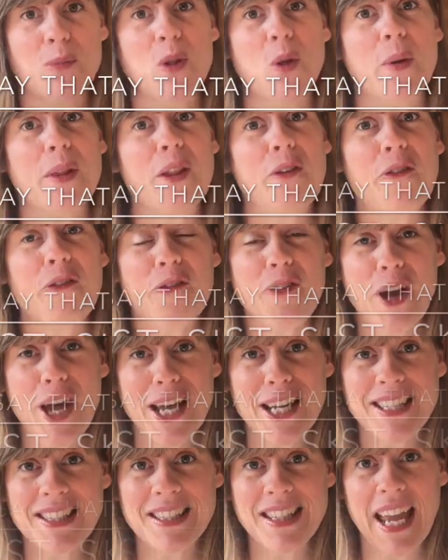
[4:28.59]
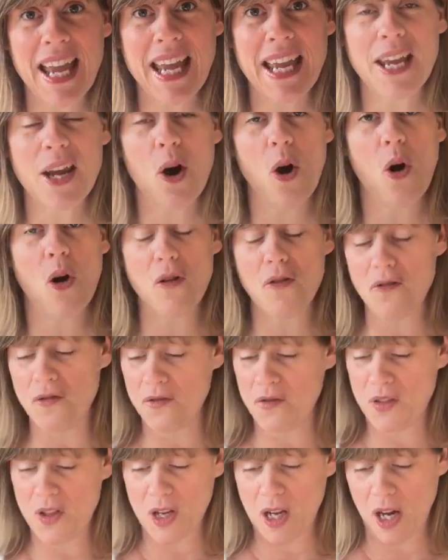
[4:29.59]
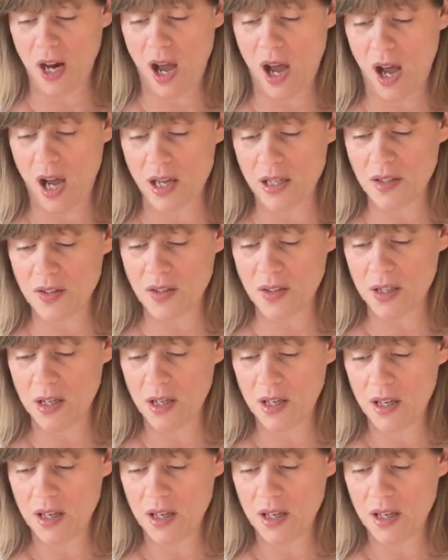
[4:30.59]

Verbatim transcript: So in the first day of the class,